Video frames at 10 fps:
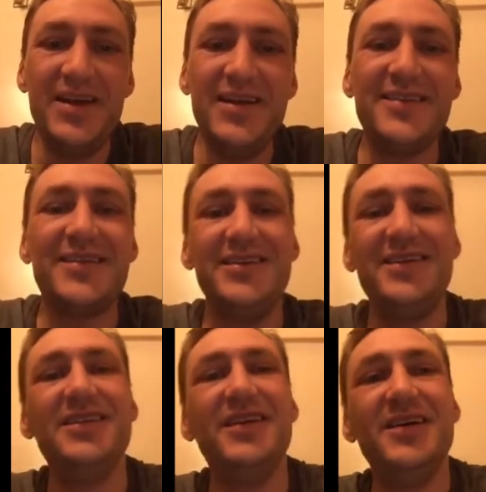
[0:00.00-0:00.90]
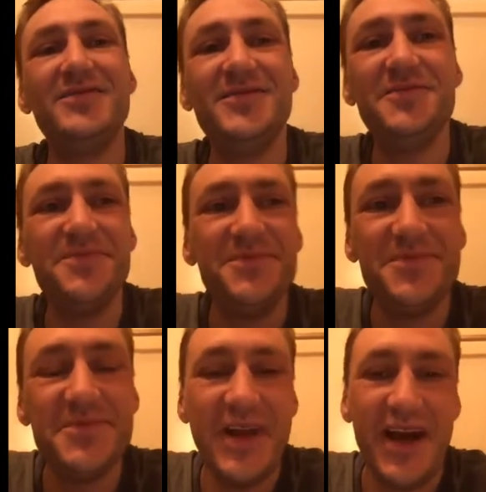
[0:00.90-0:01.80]
Yes, I did, love.
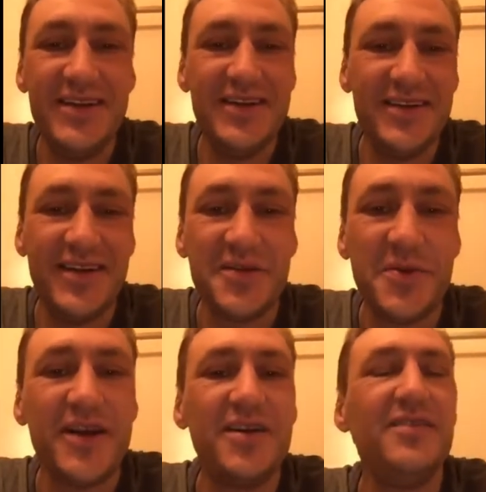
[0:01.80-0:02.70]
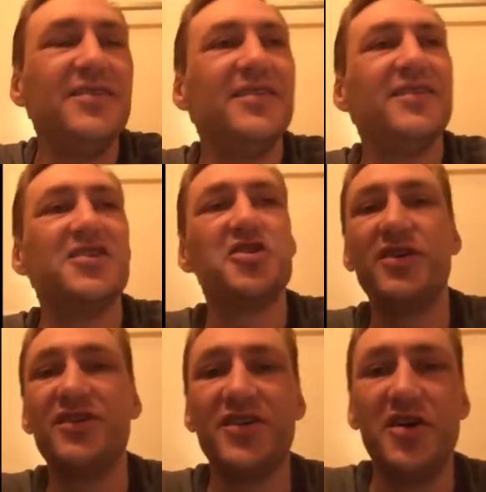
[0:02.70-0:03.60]
I did. That's why I call this a
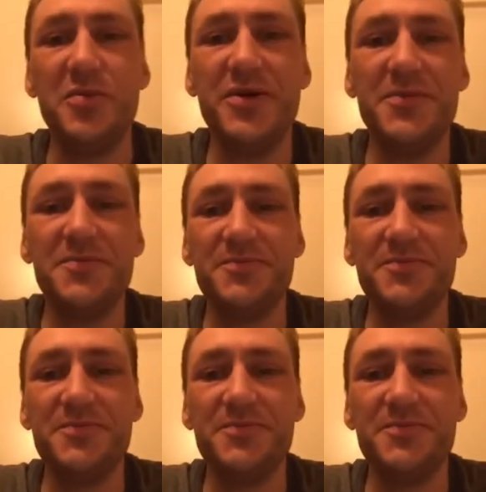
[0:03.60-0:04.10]
short scope.